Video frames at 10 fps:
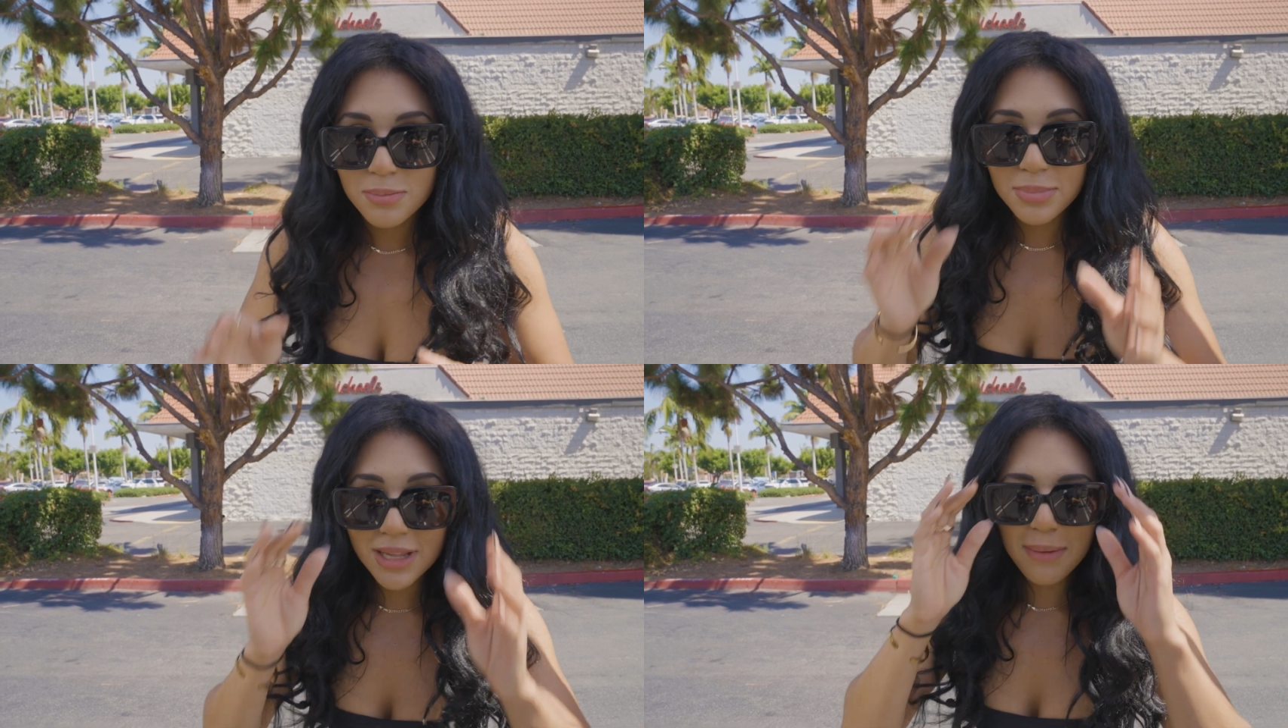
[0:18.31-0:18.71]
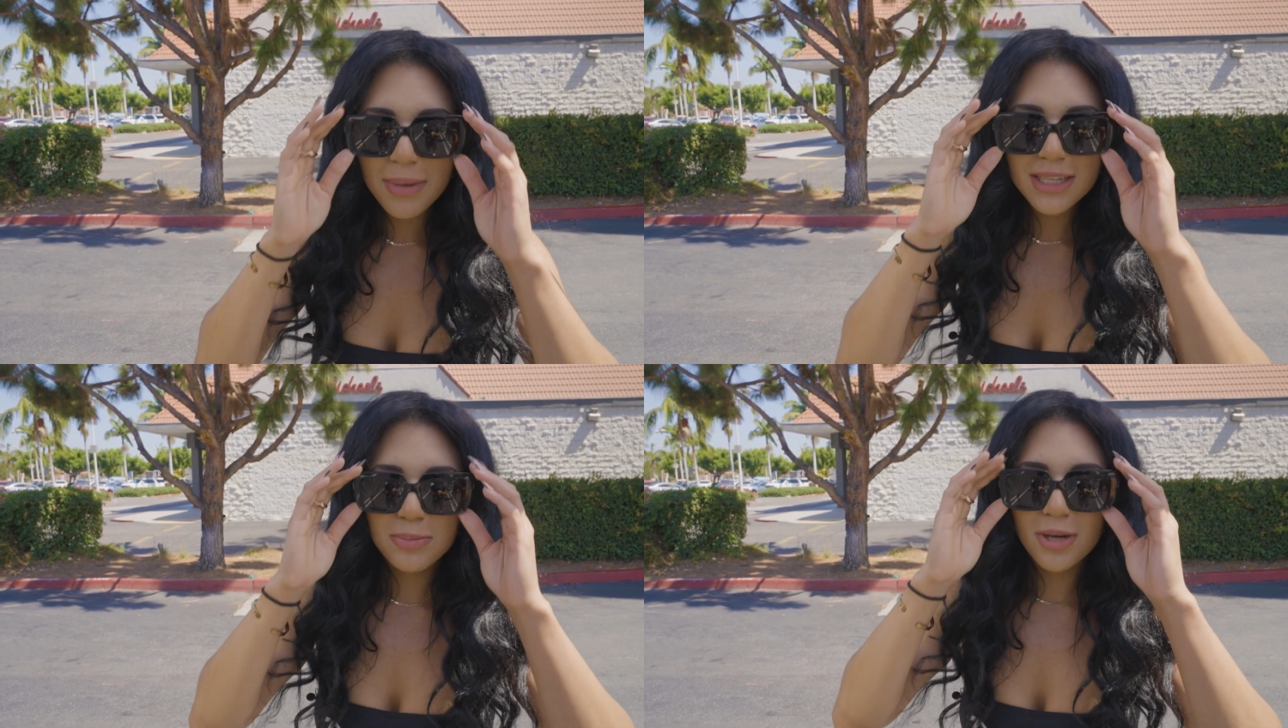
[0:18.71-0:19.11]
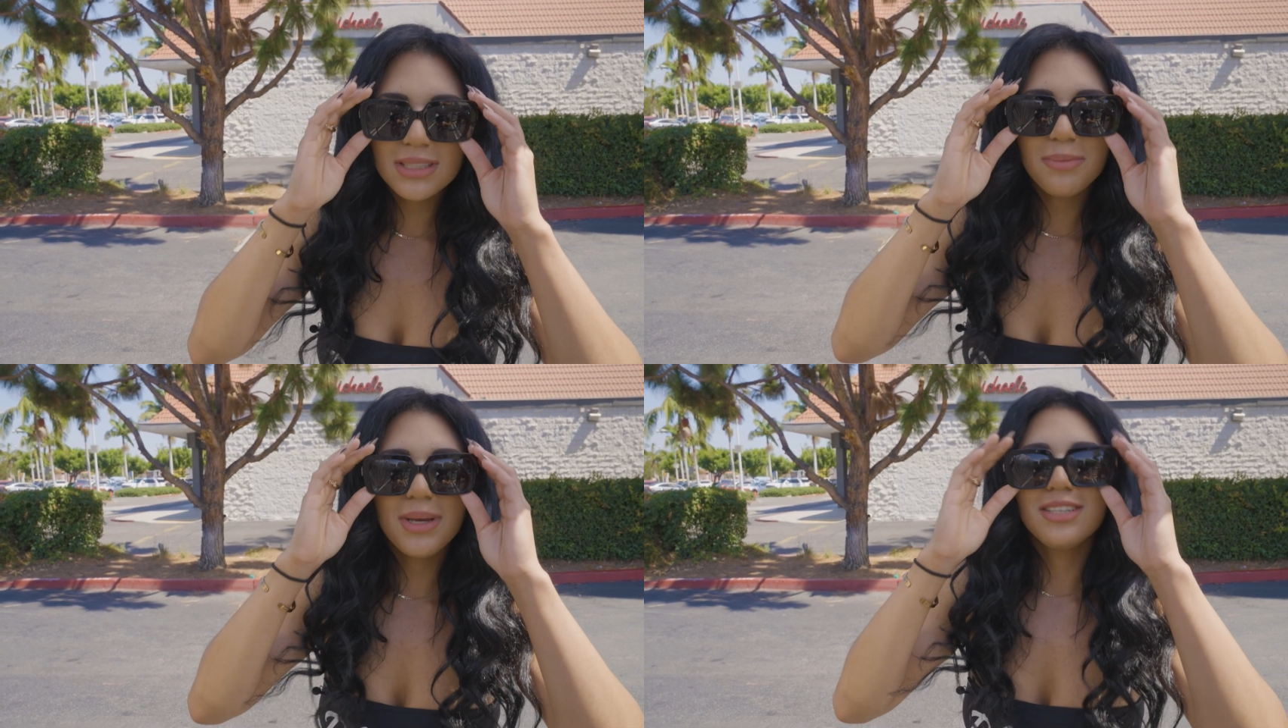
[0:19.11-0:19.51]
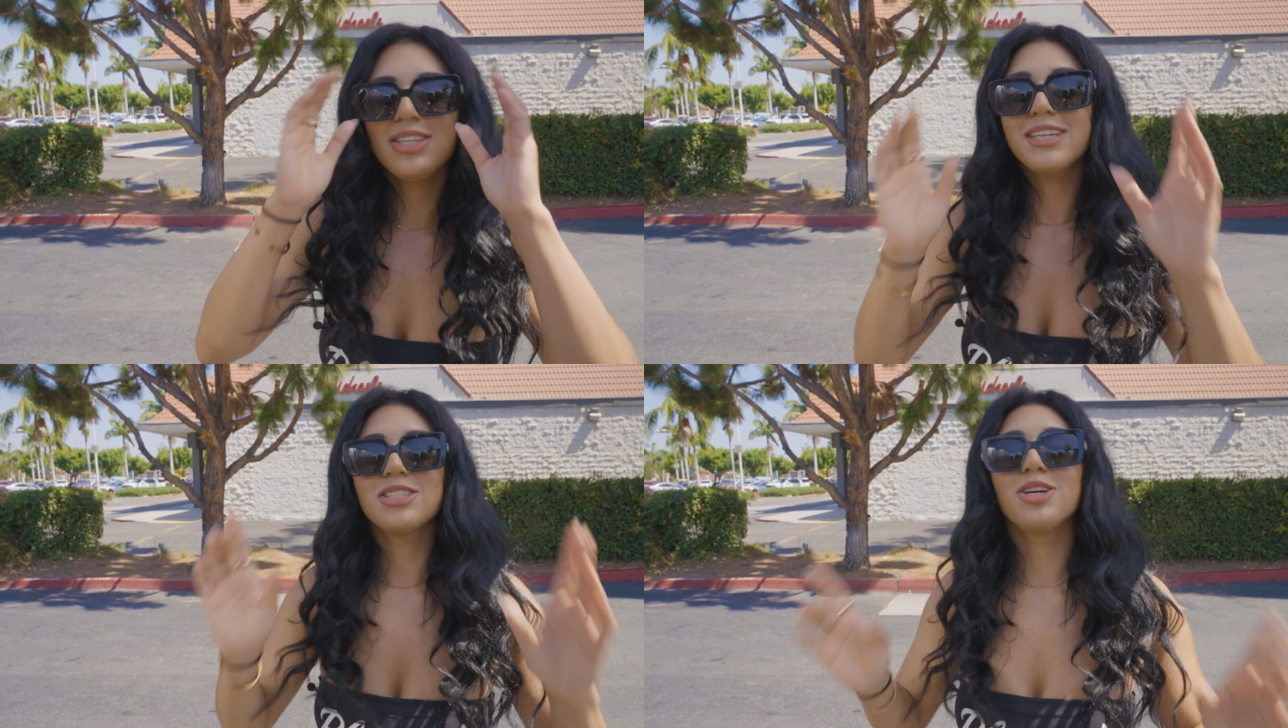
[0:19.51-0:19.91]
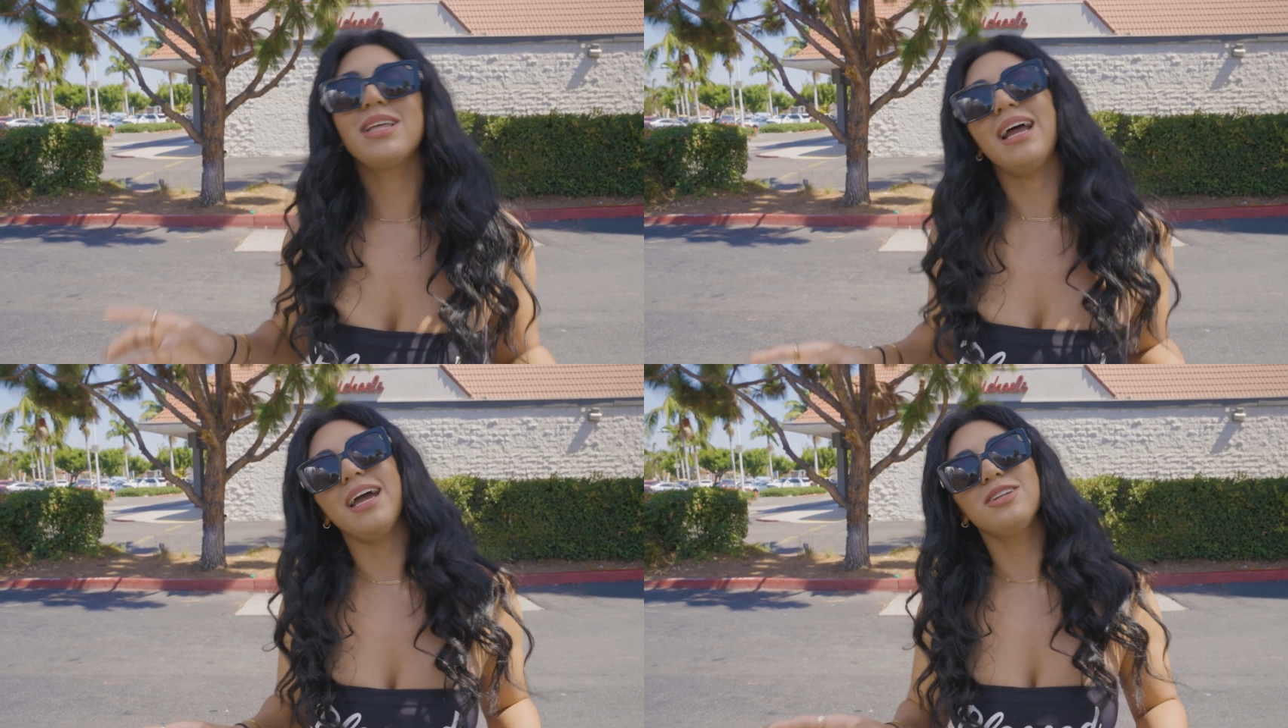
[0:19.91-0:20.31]
plant-based protein because you guys know
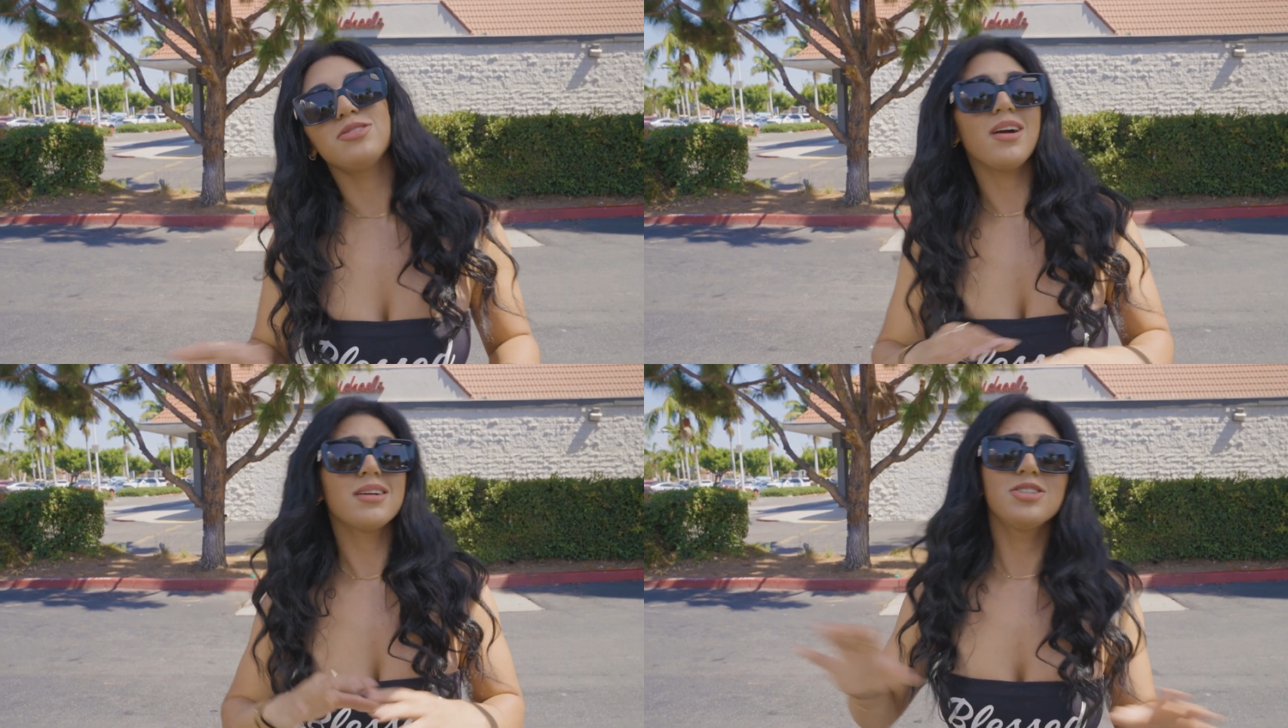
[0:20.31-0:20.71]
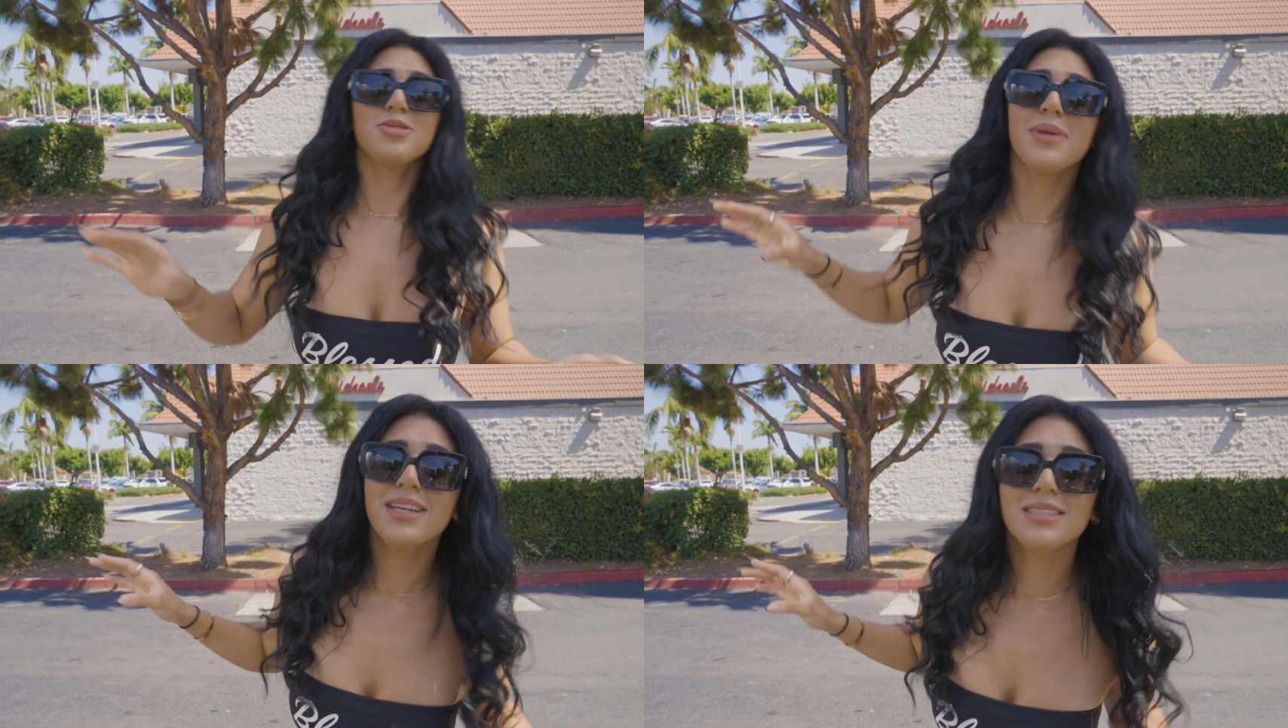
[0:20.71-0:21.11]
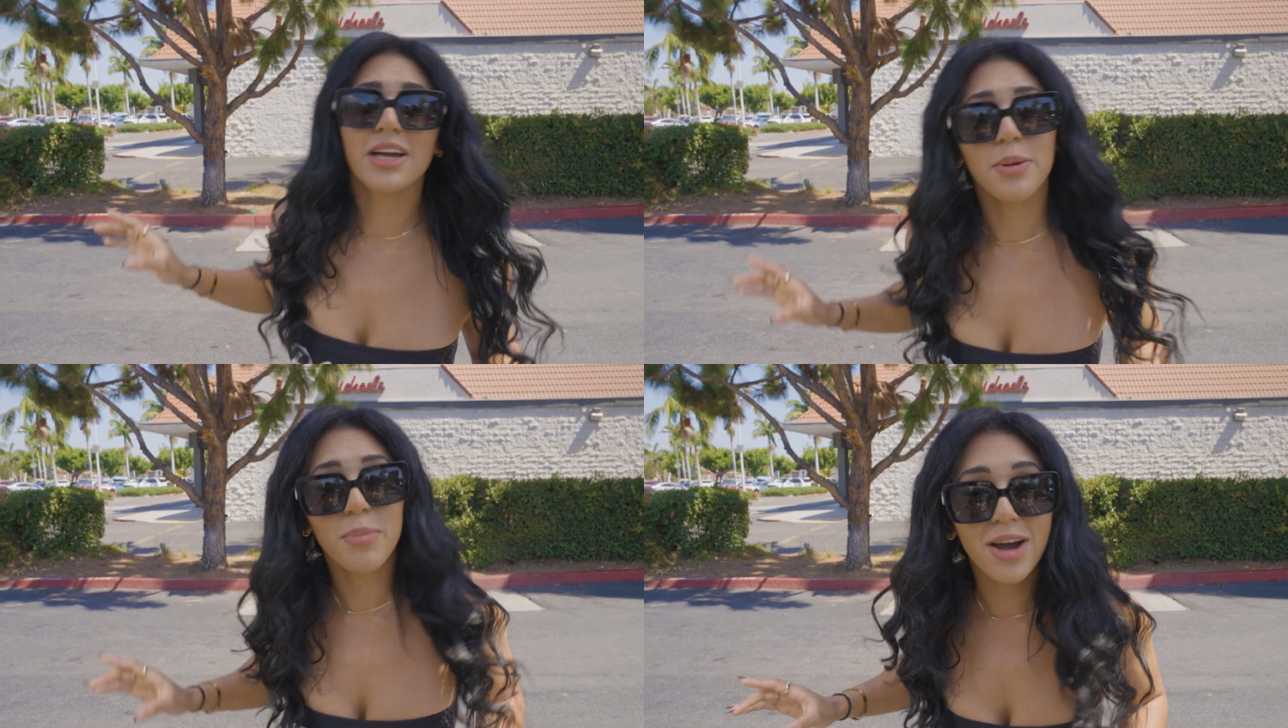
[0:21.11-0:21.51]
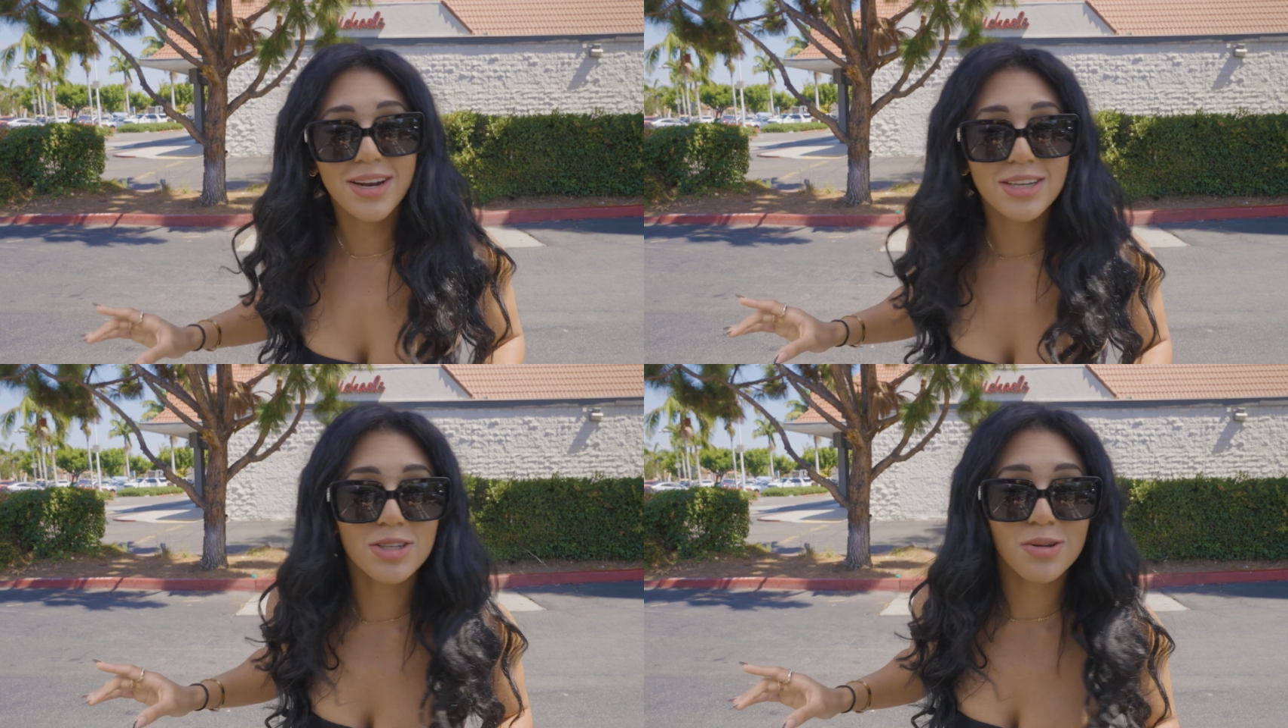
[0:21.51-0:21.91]
that I do not consume any dairy products.